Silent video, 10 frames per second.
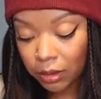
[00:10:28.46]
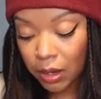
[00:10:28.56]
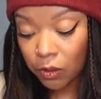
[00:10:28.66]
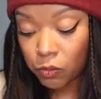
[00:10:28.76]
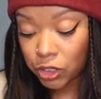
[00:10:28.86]

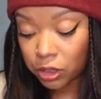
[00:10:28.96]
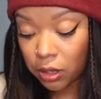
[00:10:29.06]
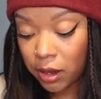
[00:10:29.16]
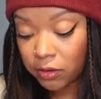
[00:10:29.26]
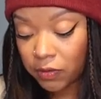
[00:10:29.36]
I would watch a
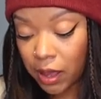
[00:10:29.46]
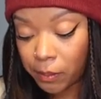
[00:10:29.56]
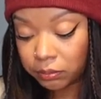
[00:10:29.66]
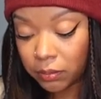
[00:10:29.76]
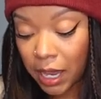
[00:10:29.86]
lot of
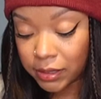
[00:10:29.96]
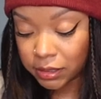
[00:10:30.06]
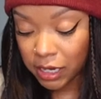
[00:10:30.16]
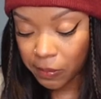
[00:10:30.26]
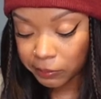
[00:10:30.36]

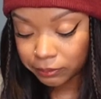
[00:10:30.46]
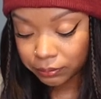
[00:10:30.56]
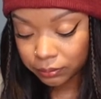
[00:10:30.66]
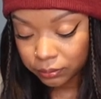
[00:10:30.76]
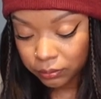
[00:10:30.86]
Hindsight
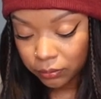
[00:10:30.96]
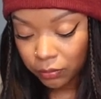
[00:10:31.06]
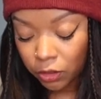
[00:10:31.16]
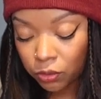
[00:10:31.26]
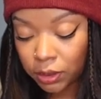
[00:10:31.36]

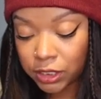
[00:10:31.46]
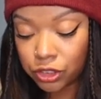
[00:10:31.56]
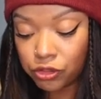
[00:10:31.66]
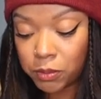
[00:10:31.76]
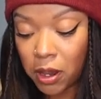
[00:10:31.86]
or listen
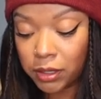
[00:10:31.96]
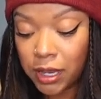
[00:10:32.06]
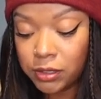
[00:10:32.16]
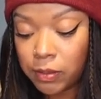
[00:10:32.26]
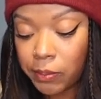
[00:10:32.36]
to his
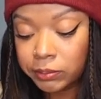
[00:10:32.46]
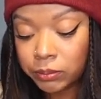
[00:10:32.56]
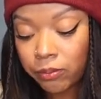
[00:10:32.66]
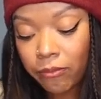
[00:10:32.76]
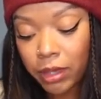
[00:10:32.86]
podcast.
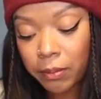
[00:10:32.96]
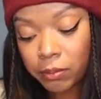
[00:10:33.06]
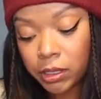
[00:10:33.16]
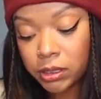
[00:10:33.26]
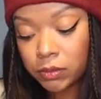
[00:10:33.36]

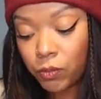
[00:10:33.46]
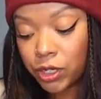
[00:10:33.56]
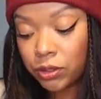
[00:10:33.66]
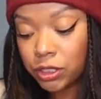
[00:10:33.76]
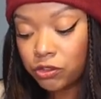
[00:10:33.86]
Because when
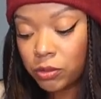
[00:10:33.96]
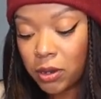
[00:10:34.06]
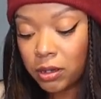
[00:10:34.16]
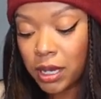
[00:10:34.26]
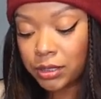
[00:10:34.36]
you're listening to a
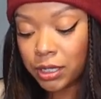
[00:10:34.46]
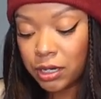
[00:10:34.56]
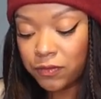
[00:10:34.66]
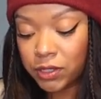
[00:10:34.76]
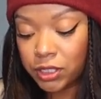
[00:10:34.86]
podcast, it kind
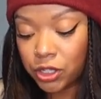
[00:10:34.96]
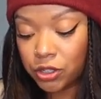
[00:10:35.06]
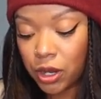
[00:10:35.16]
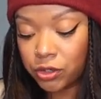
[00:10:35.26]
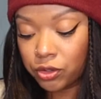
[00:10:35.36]
of feels like you're
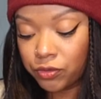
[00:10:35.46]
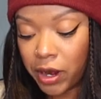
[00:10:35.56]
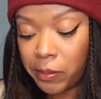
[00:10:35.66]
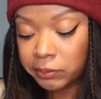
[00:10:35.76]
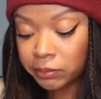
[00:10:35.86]
talking to a
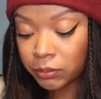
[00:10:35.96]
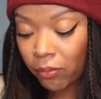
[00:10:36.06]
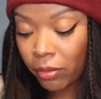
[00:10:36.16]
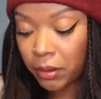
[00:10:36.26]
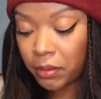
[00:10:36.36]
friend.
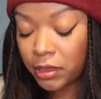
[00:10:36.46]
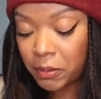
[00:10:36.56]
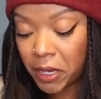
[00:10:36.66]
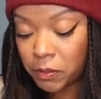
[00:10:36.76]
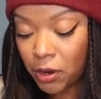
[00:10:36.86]
And the
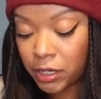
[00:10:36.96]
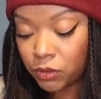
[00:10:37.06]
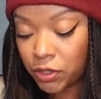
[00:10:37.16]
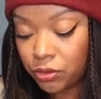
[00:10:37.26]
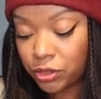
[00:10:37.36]
best part is
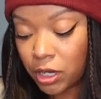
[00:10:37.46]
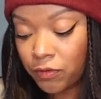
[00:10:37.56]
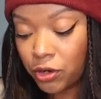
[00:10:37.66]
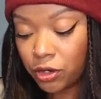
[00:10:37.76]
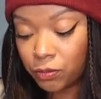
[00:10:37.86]
when you
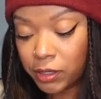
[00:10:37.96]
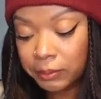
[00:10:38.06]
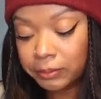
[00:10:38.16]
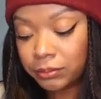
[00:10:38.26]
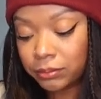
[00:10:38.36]
discover a new
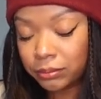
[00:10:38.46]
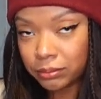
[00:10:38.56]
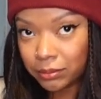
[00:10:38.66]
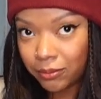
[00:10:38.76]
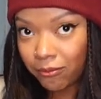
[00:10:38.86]
one,
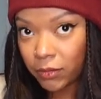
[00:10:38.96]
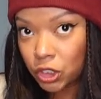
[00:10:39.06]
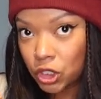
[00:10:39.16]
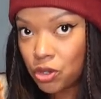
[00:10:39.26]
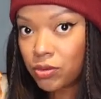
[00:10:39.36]

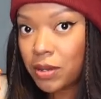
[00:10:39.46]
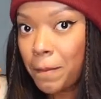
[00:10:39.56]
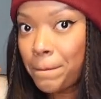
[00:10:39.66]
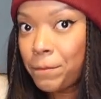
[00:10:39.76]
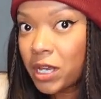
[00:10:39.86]
you
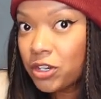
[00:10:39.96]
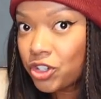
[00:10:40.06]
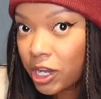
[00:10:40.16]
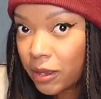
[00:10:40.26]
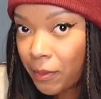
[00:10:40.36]
can
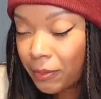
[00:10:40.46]
binge it.